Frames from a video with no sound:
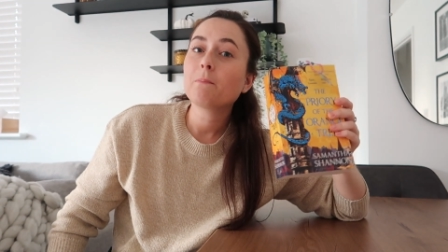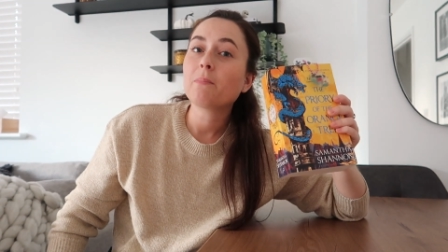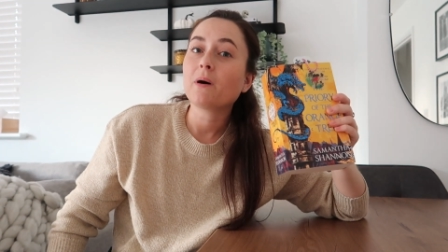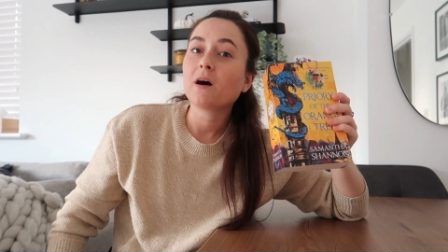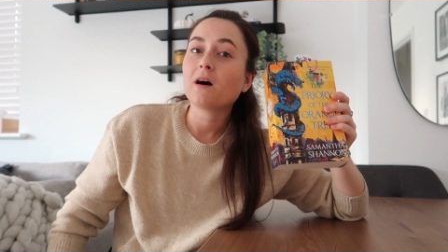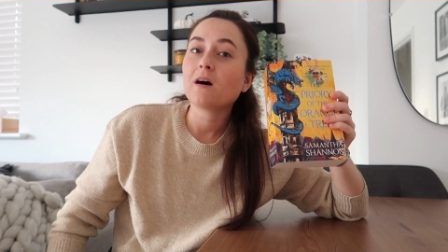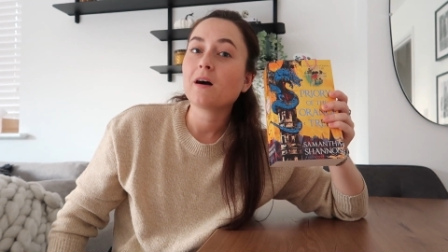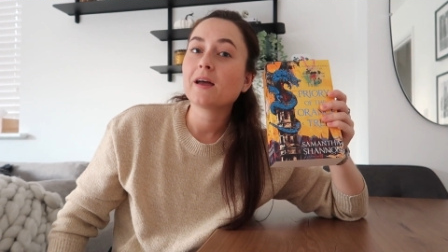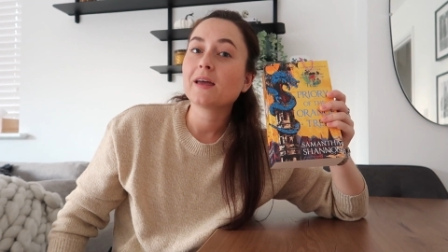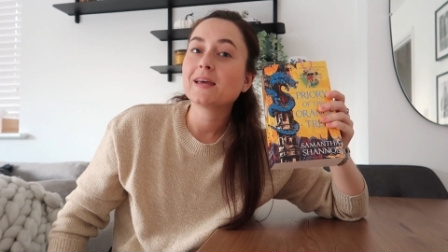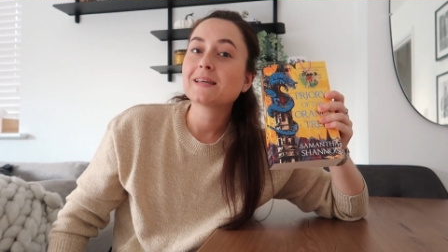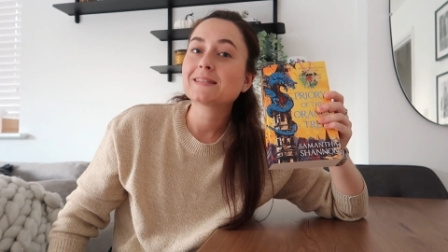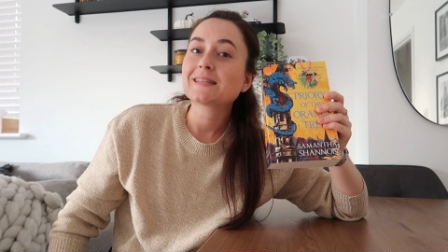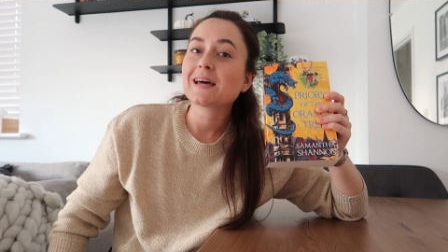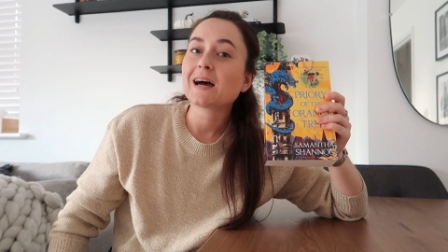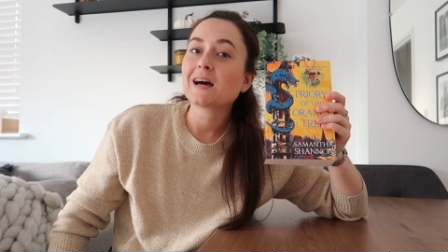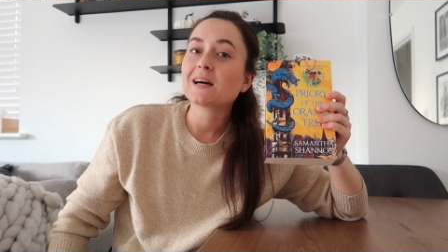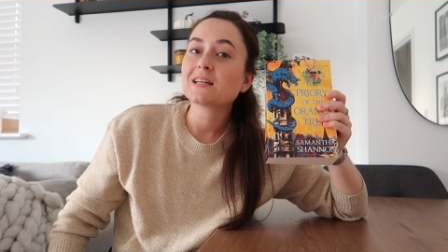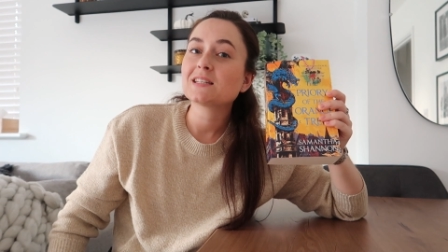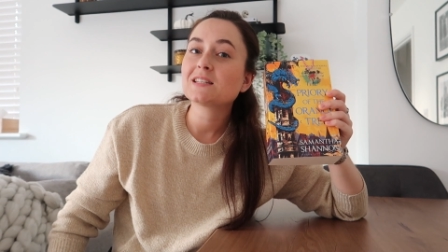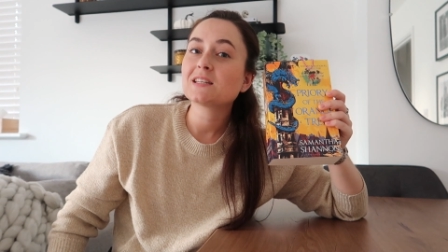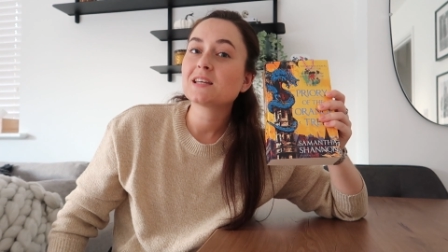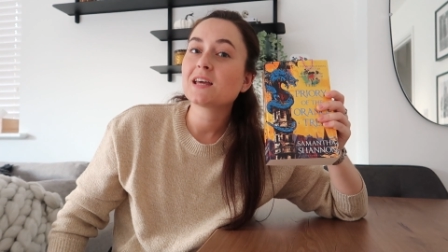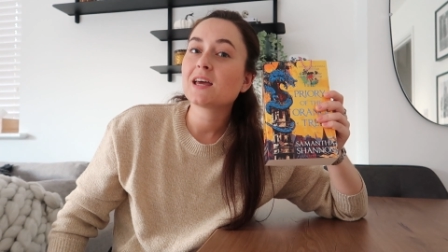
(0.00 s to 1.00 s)
but it's
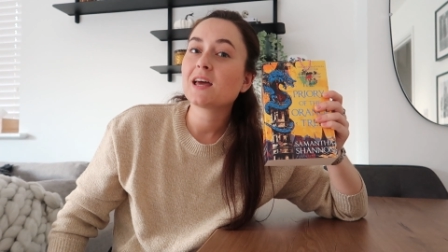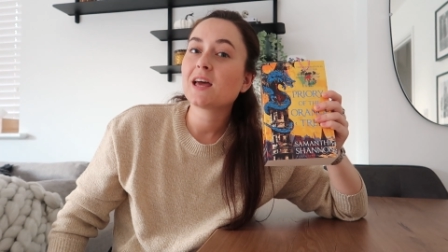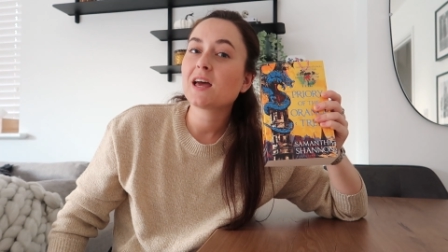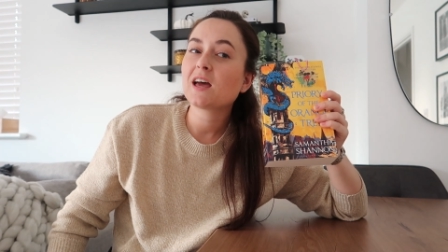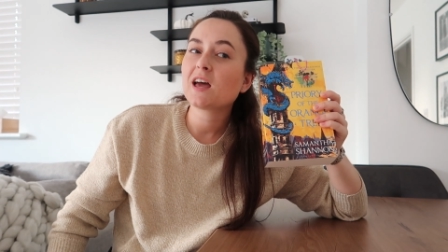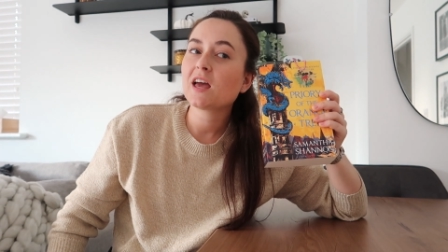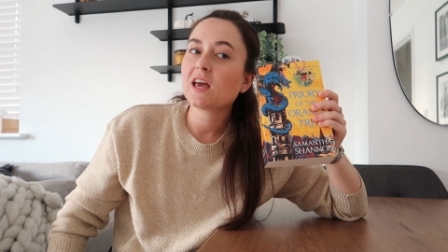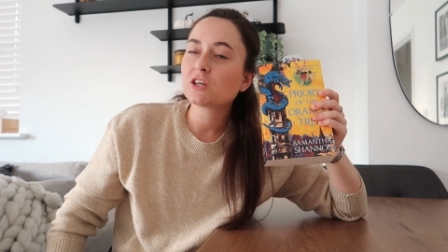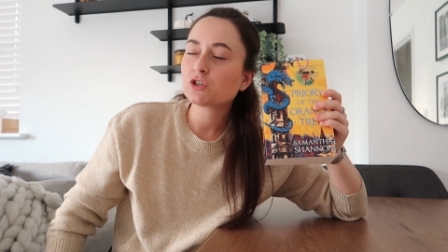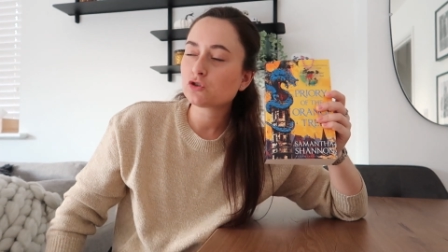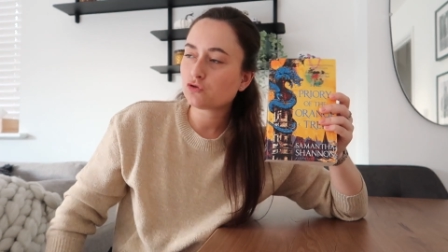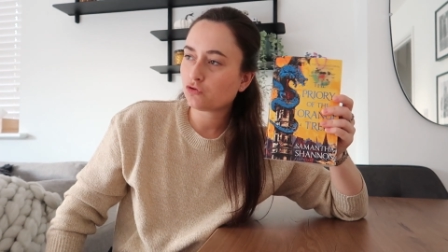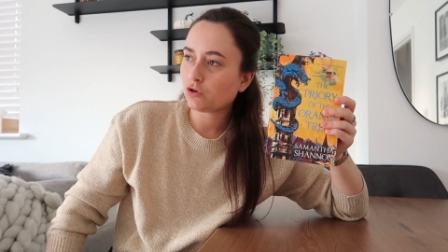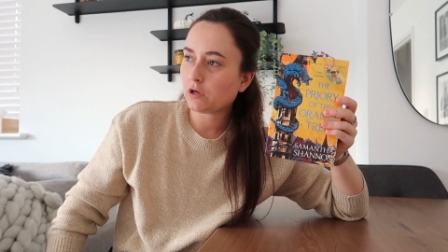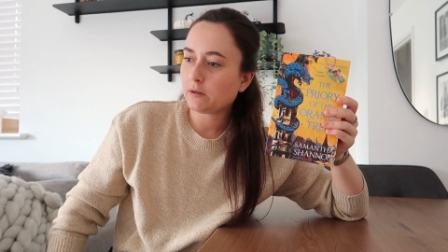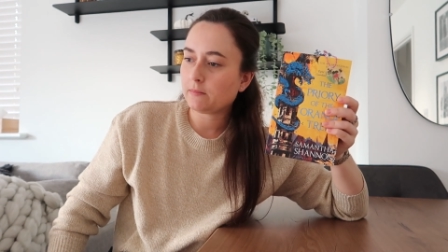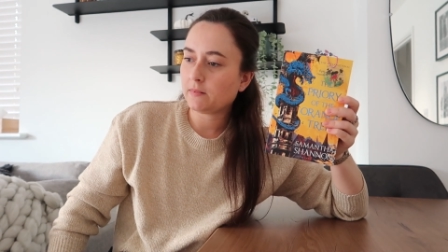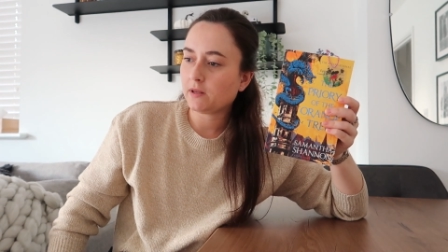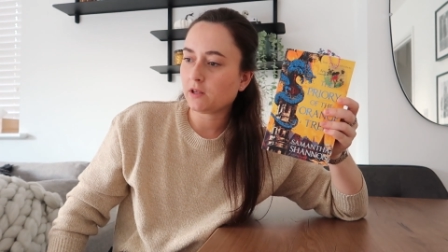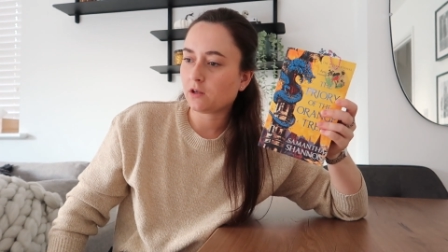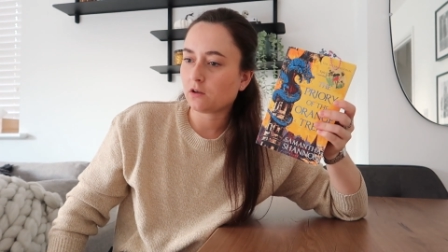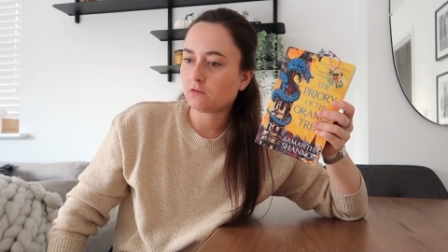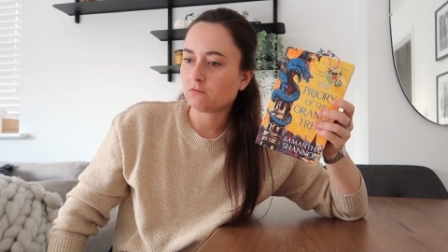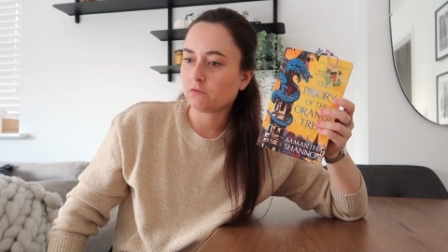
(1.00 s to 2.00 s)
had
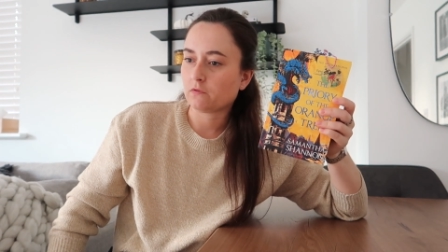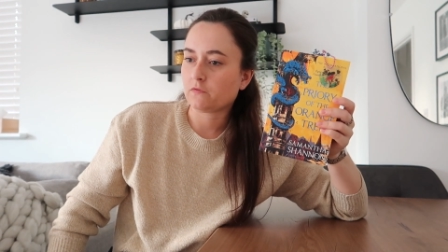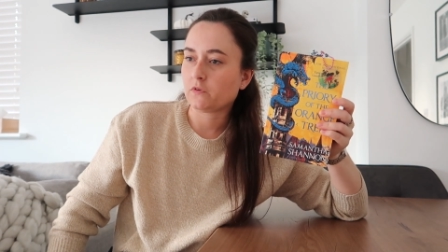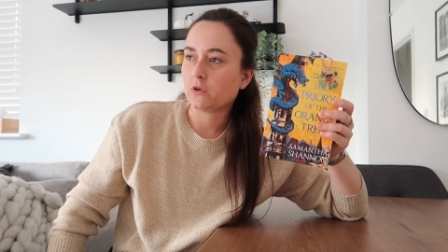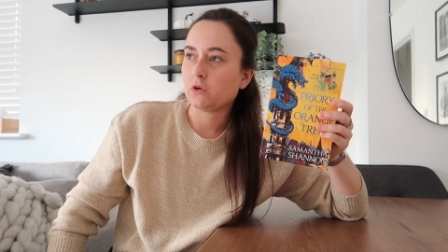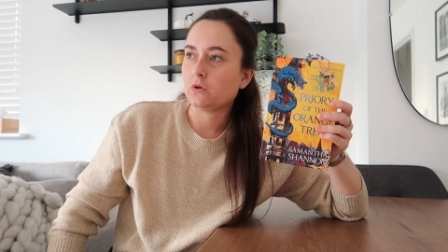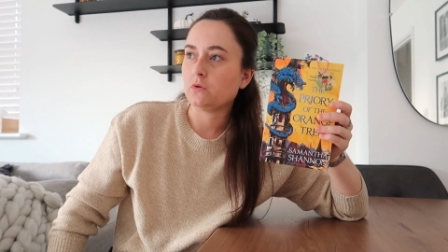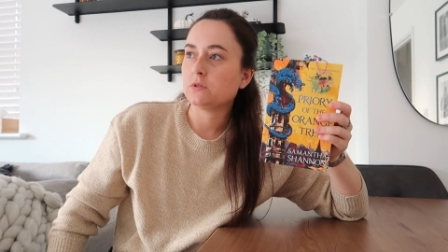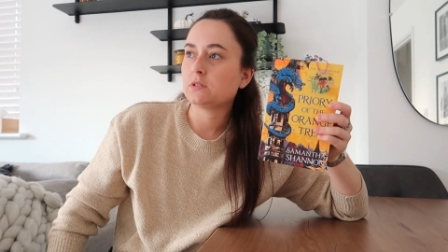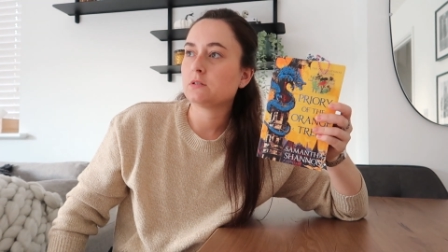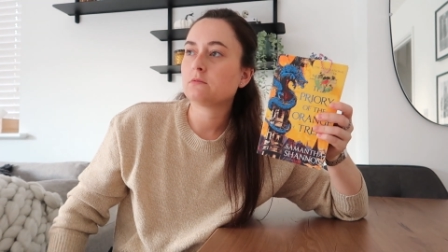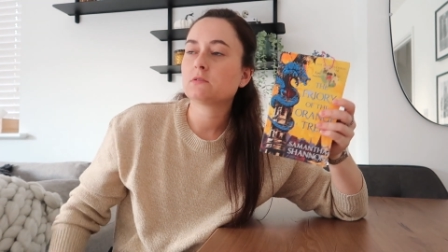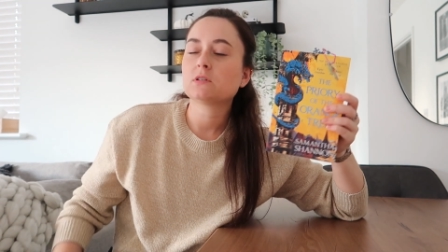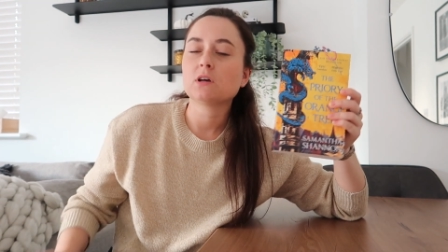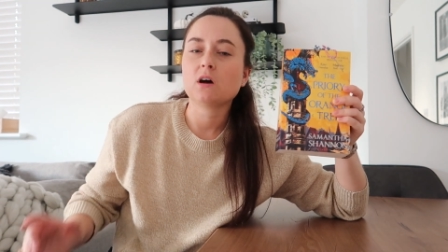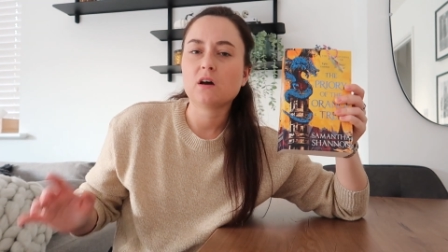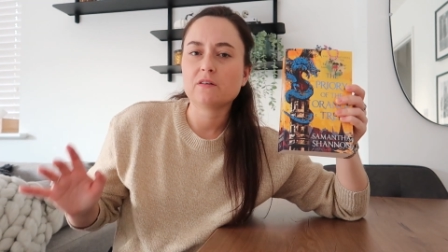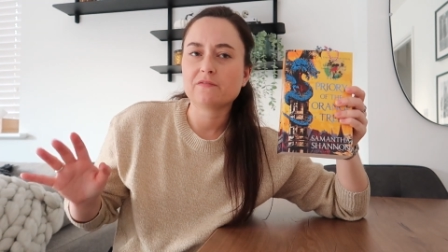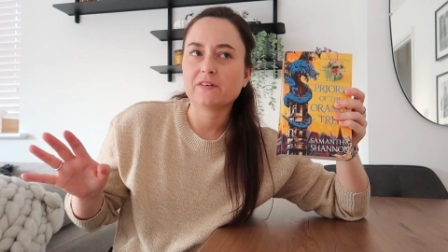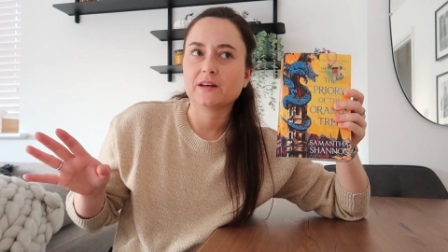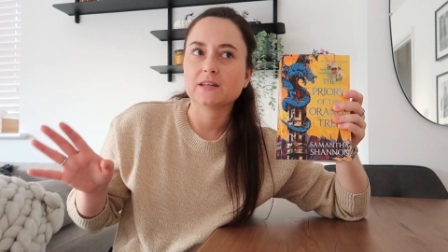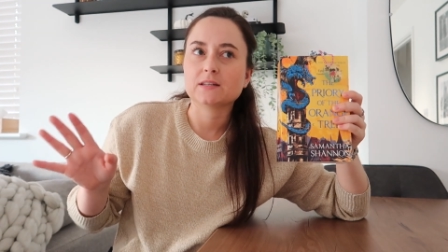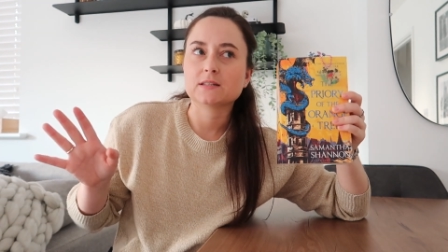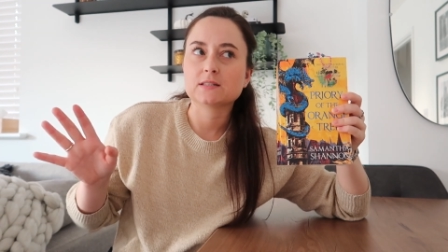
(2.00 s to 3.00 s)
extremely good reviews. It's
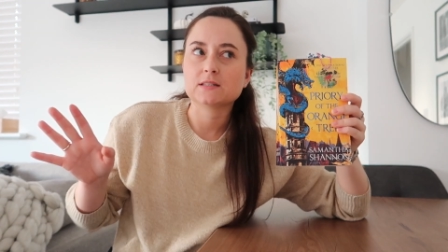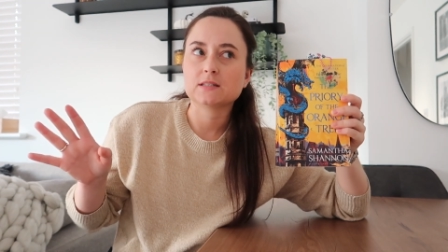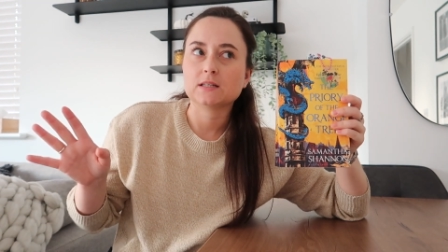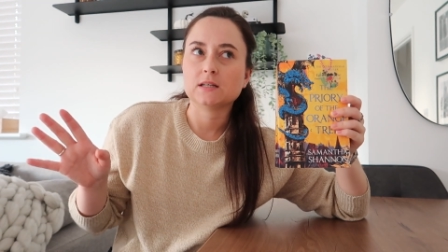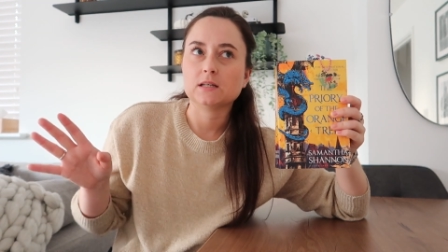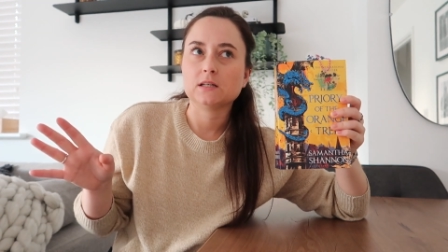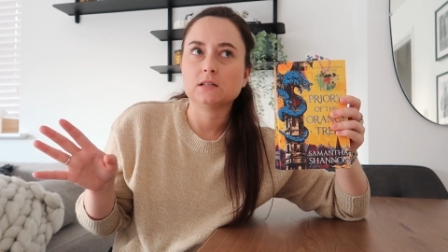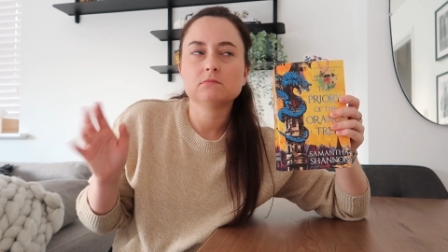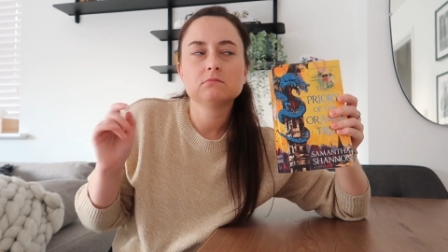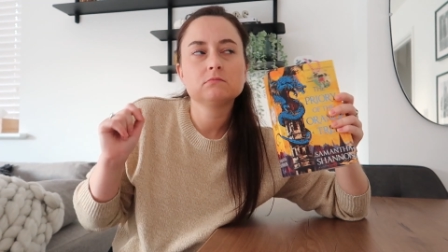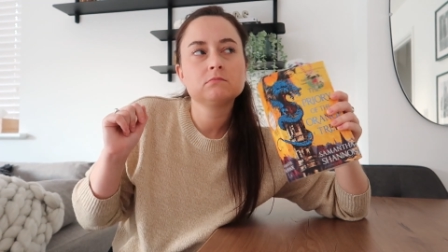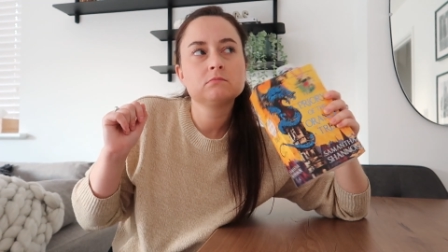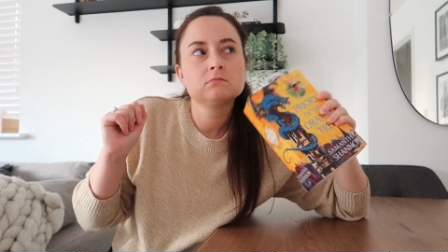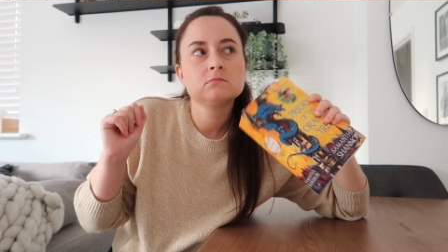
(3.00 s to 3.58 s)
high fantasy.